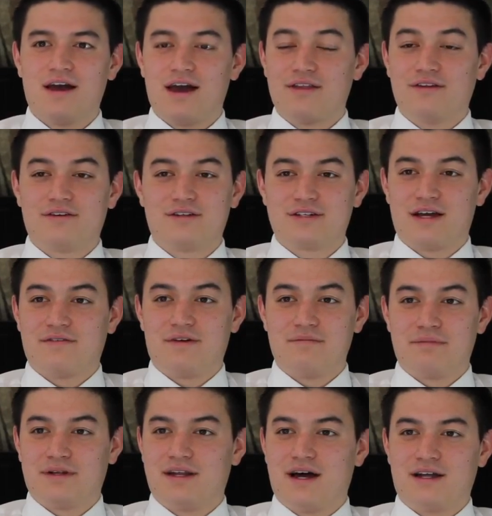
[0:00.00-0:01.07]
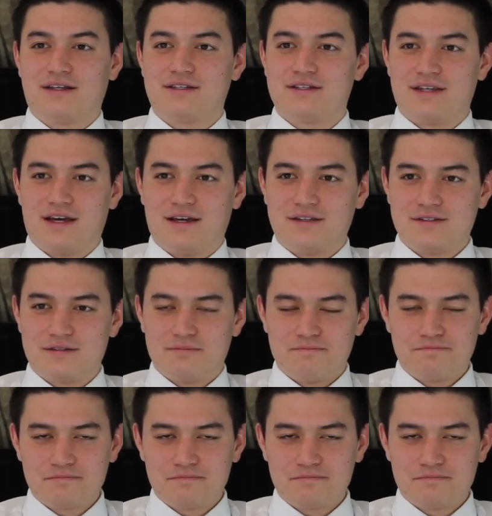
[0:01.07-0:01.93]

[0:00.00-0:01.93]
And they'll just have empanada stands.